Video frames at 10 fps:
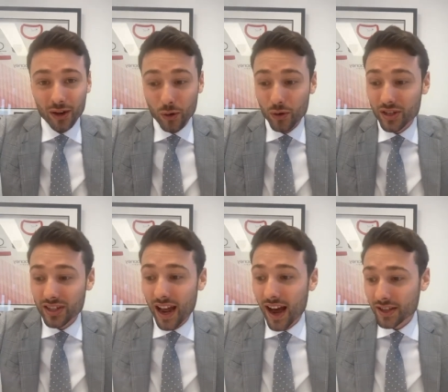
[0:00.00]
Uh, good
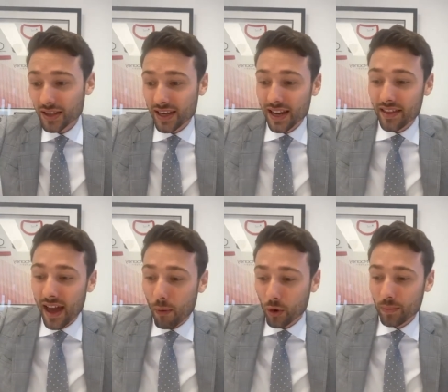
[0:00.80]
start to the year
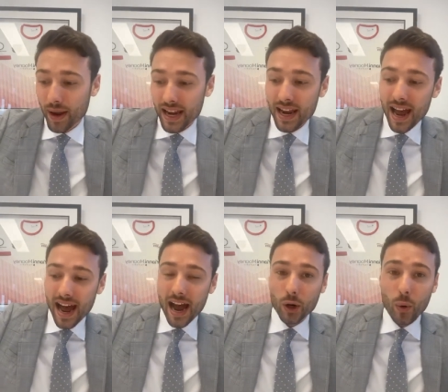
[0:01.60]
that would be.
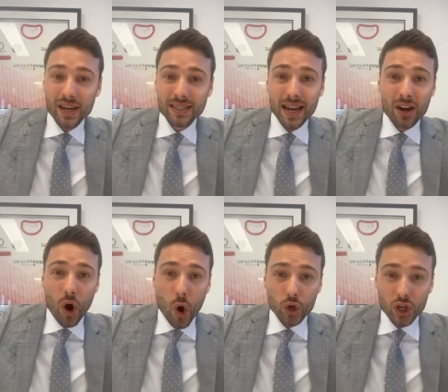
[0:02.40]
Uh,
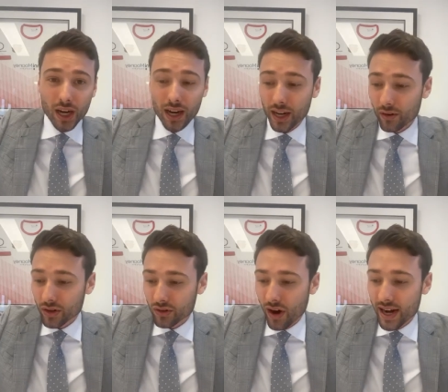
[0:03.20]
Queensland auction
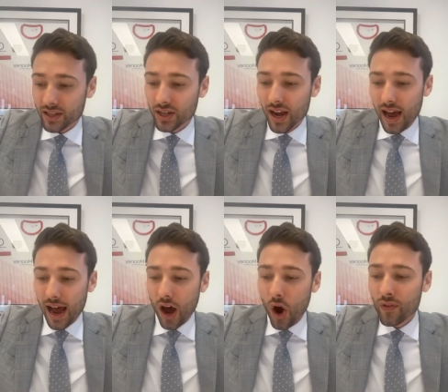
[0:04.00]
clearance rates
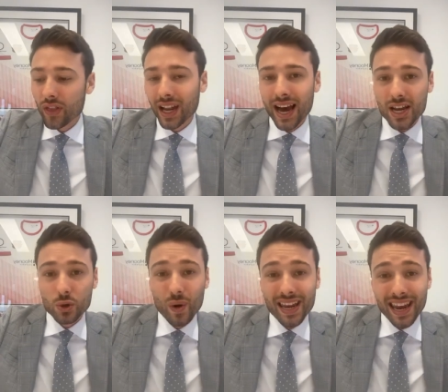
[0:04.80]
uh, over the
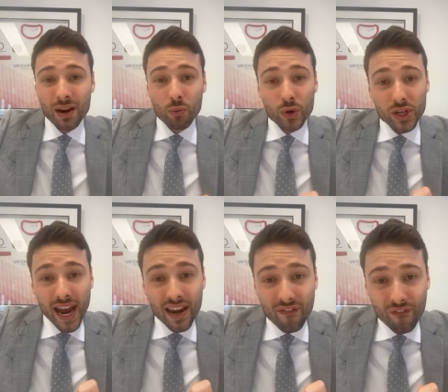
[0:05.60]
last week, it was
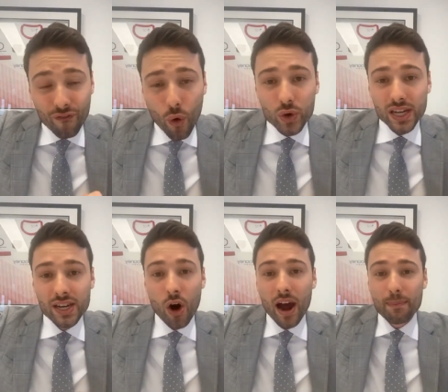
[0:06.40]
a
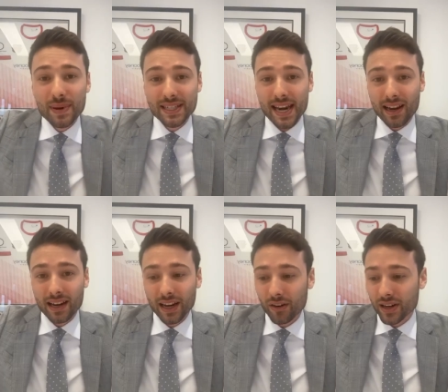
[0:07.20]
49%
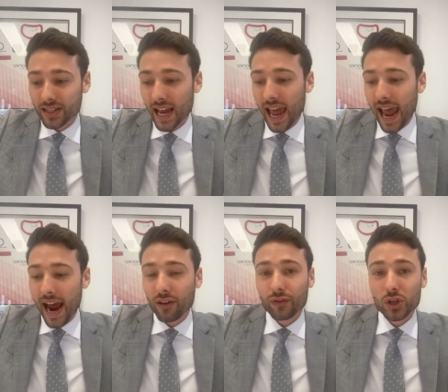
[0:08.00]
clearance
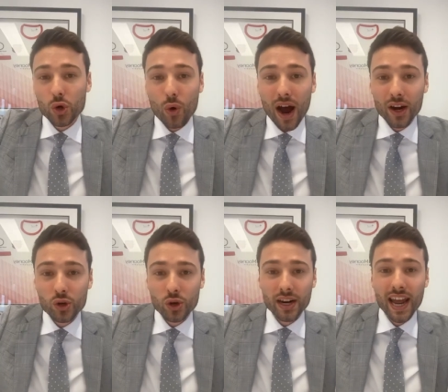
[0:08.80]
out of
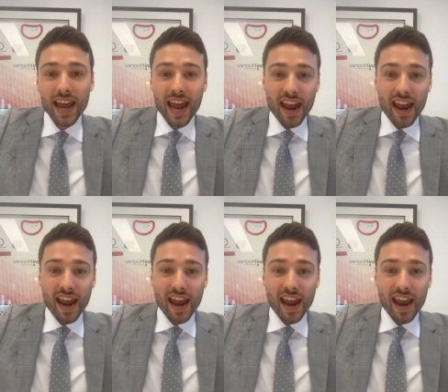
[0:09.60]
200